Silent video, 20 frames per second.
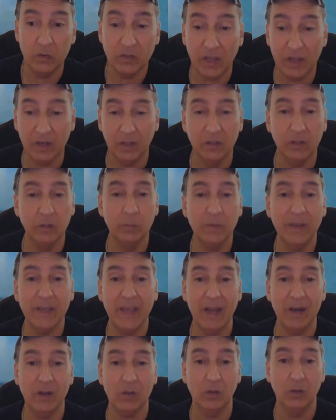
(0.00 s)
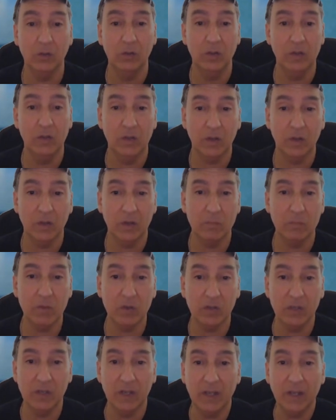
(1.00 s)
I had a little mechanical
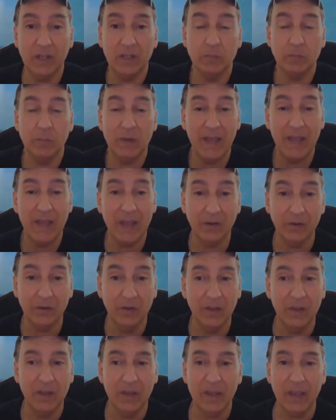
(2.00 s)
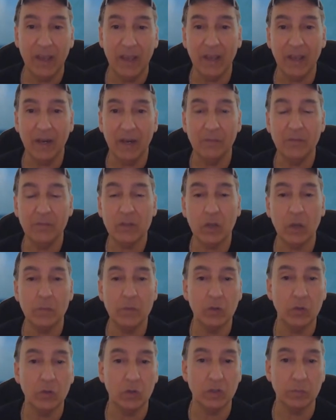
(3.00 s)
monkey that had a banana. And every time
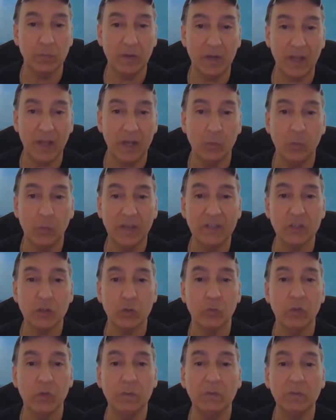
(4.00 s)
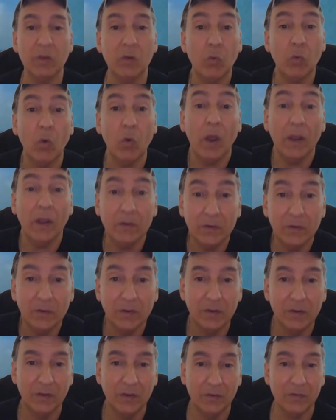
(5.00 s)
you took his banana away, he screamed and cried,
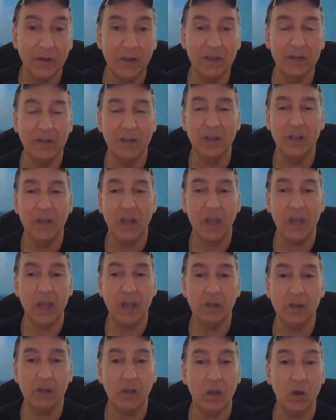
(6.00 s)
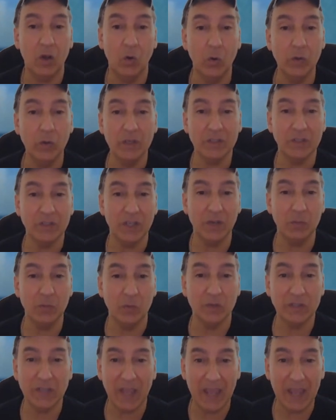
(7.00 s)
right? And all you're seeing
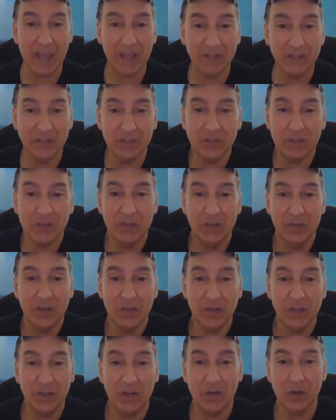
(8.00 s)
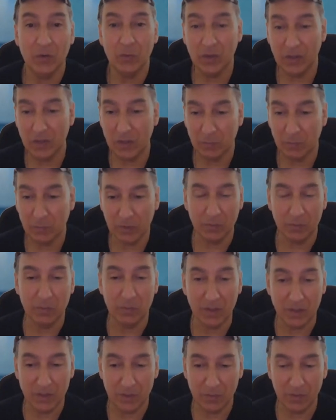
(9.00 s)
was hands. You put
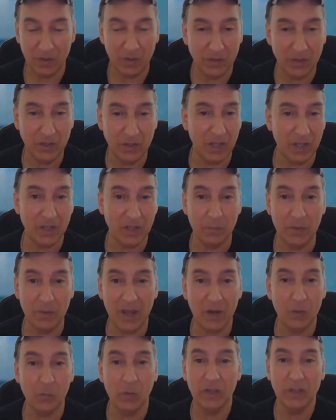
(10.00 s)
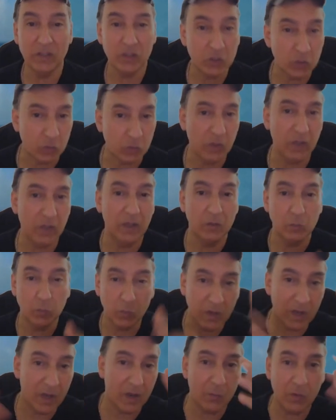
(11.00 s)
you take the banana away, he screams,
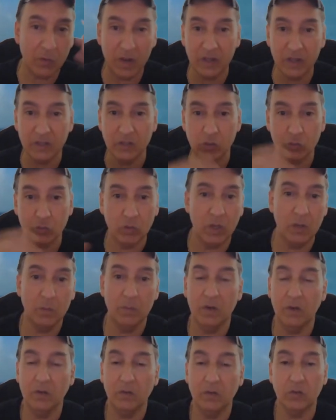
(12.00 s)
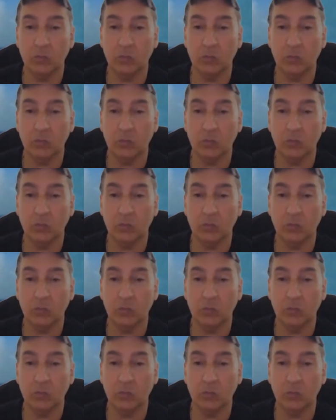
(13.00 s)
wah, wah, screaming,